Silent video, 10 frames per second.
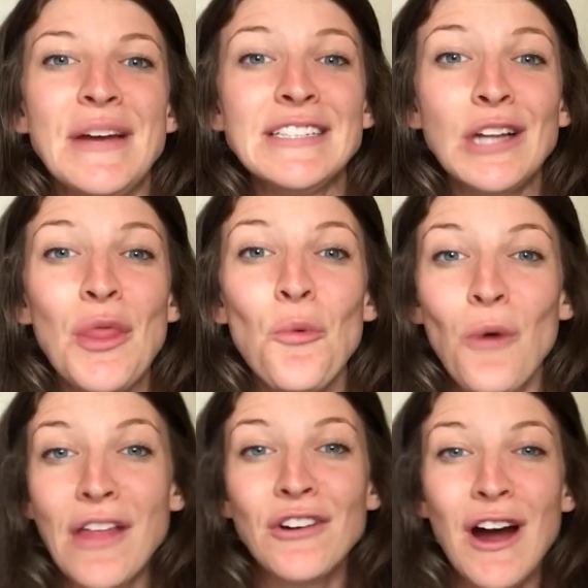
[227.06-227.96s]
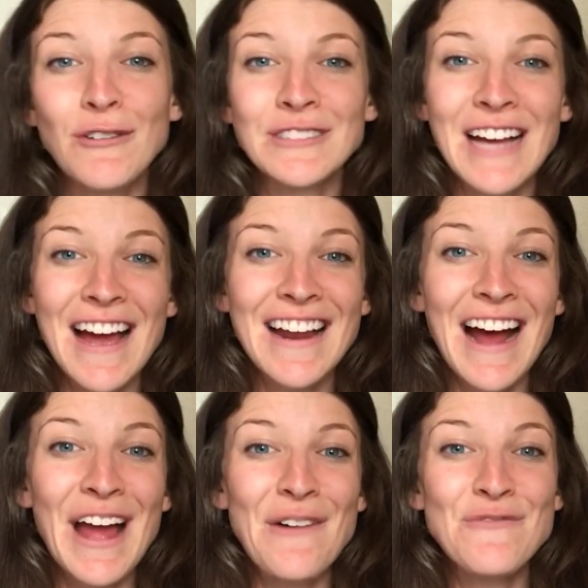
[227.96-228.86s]
Based on the weather outside,
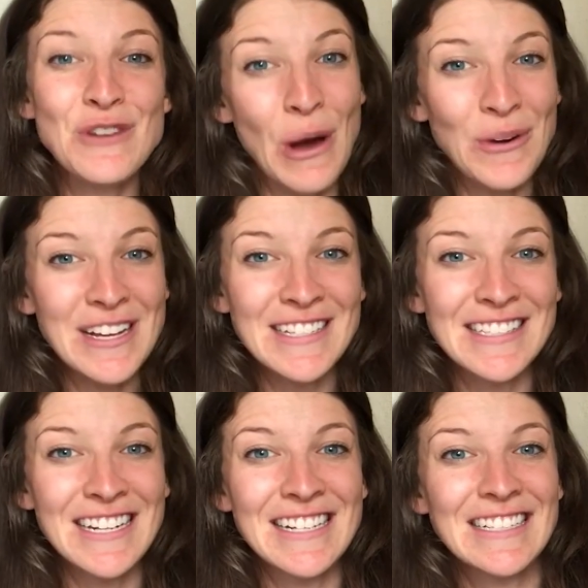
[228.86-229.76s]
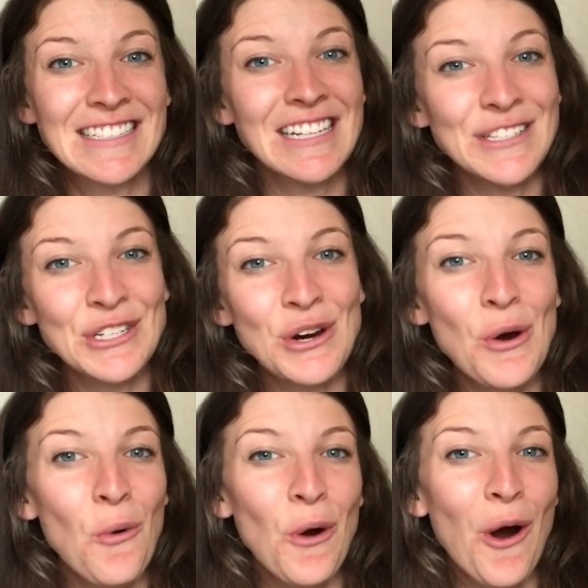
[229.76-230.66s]
I have noticed that it is easier
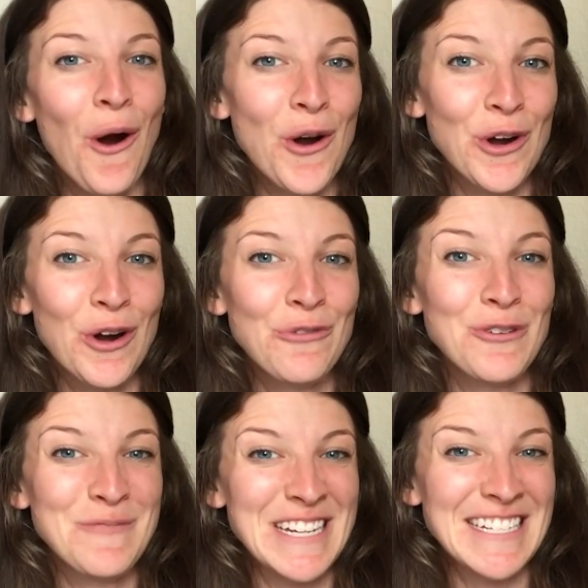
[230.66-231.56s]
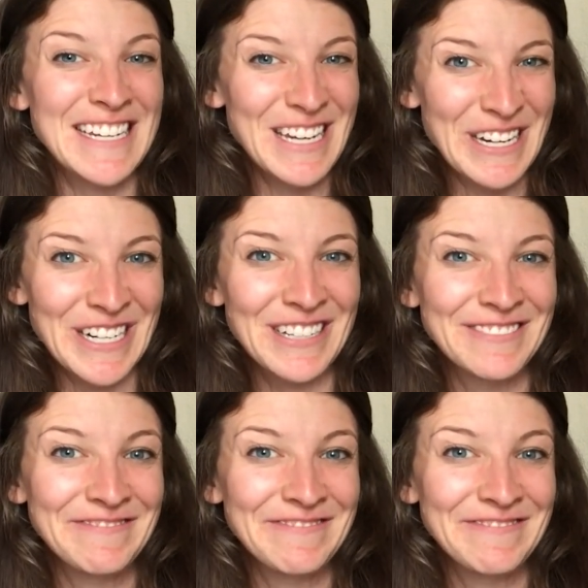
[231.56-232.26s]
or harder for me to hear.